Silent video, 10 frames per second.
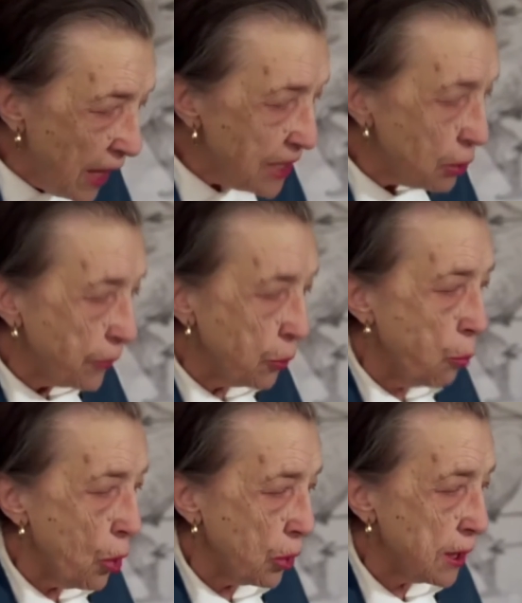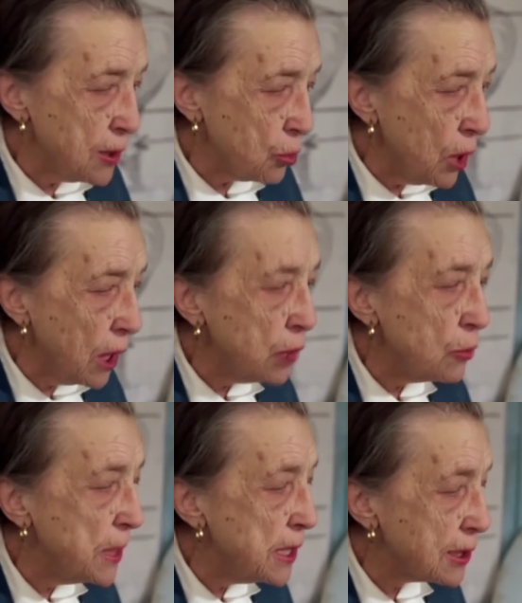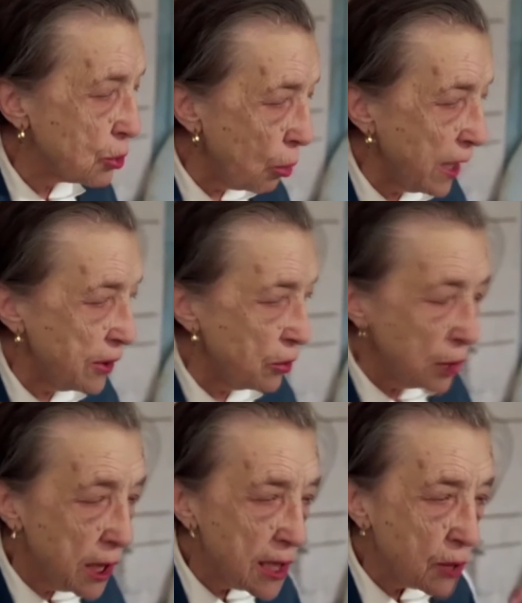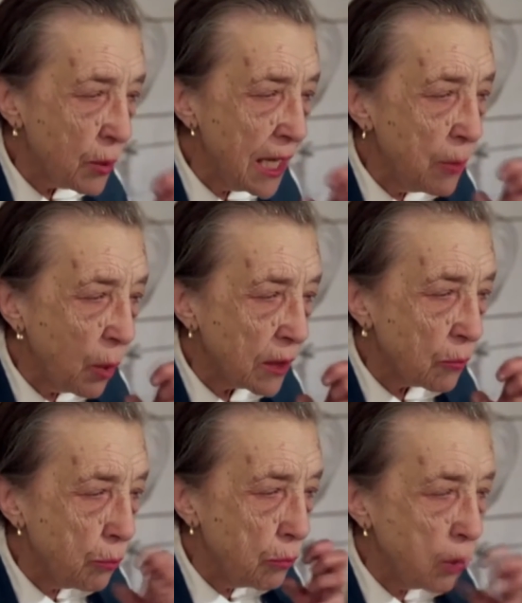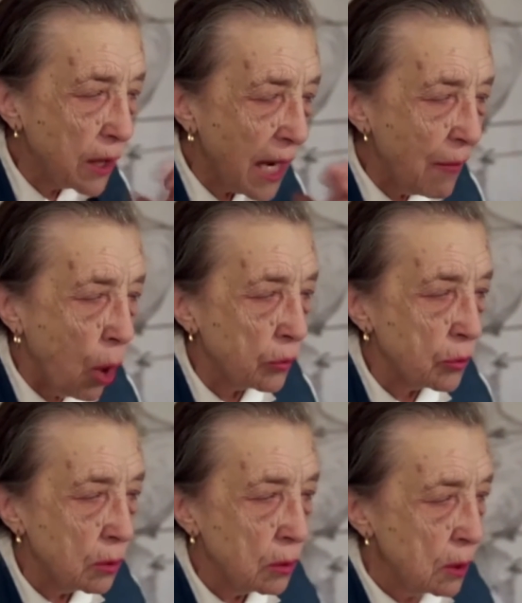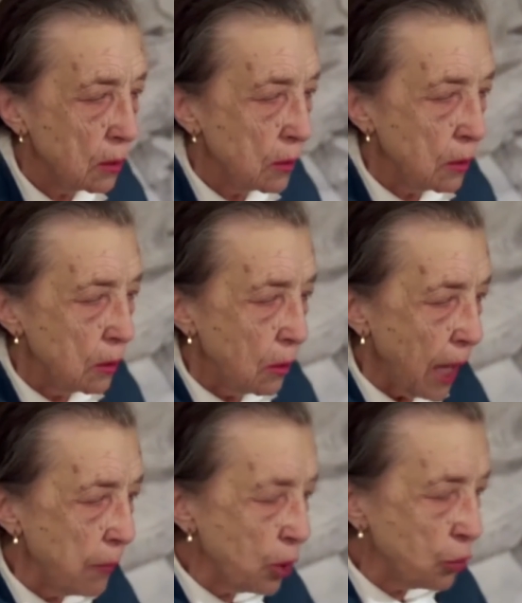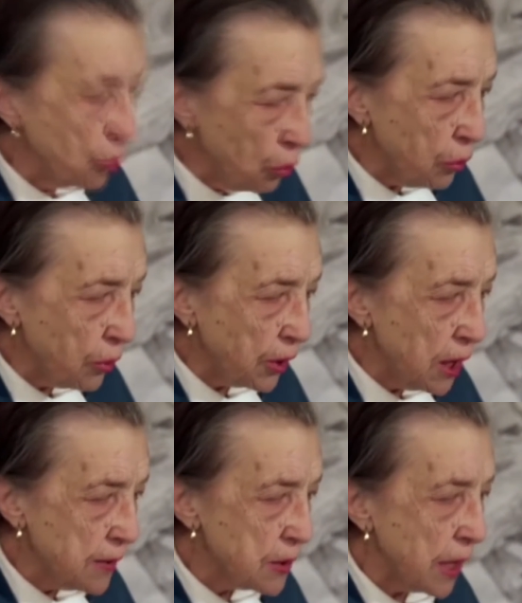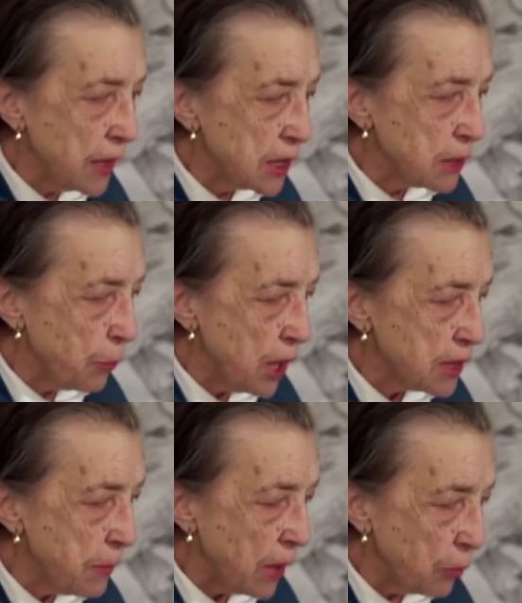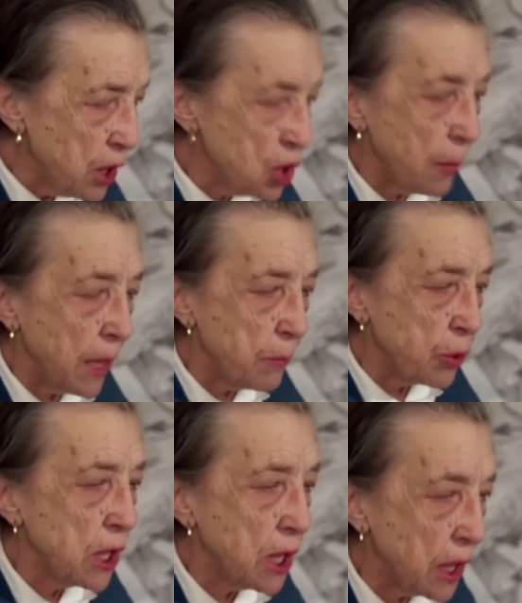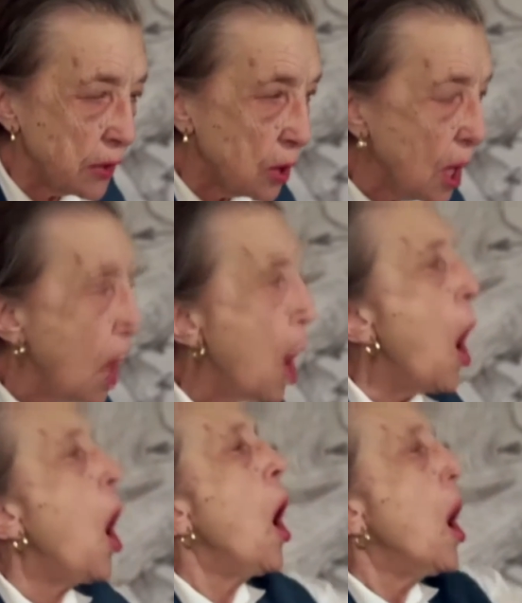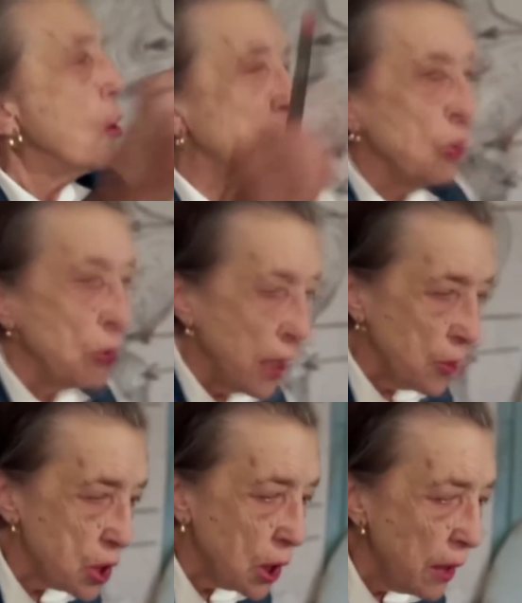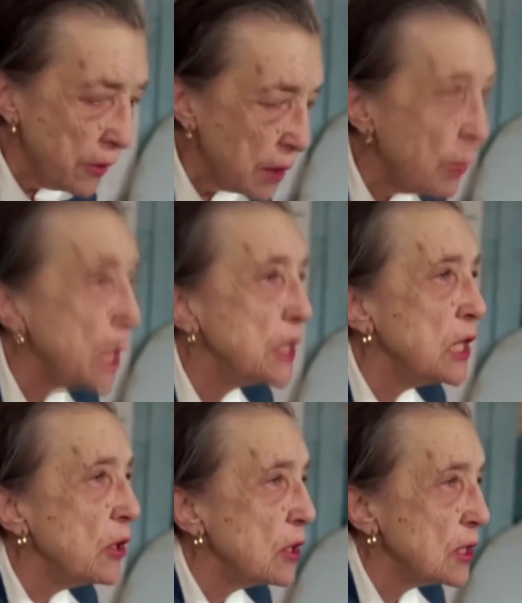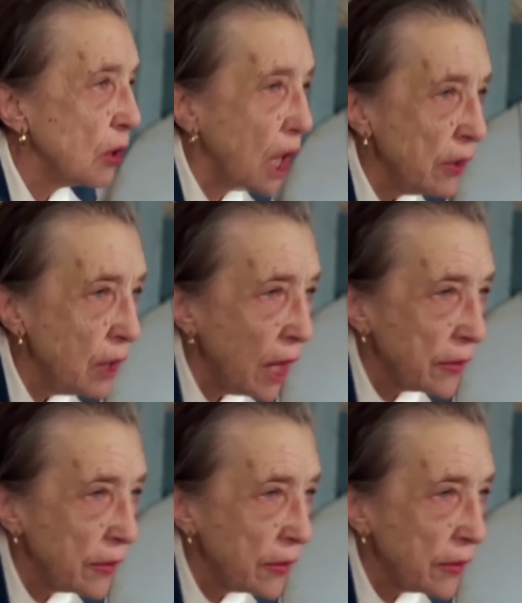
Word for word: fate of the work is really to be destroyed. It is really what, what I want. I want to do the things and express my rage by breaking it. You understand that my dealer doesn't like